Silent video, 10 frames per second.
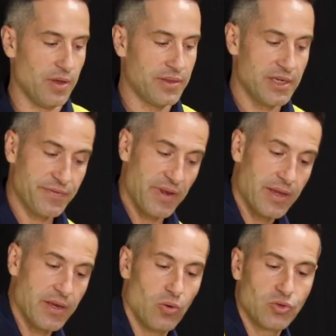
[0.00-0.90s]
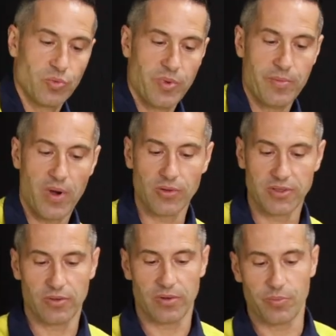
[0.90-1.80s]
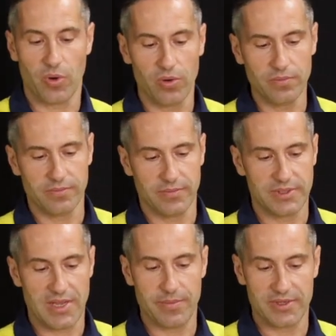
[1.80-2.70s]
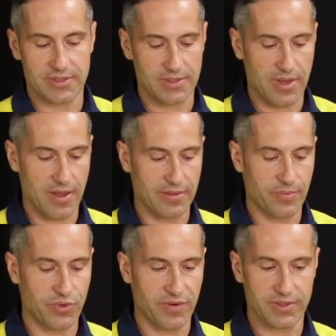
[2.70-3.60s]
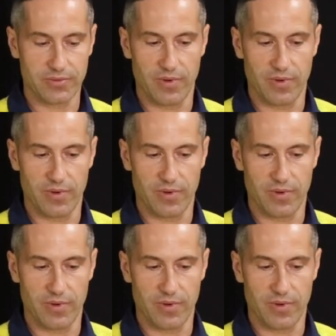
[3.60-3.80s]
This fitting can also be mounted on a pole, the same as the previous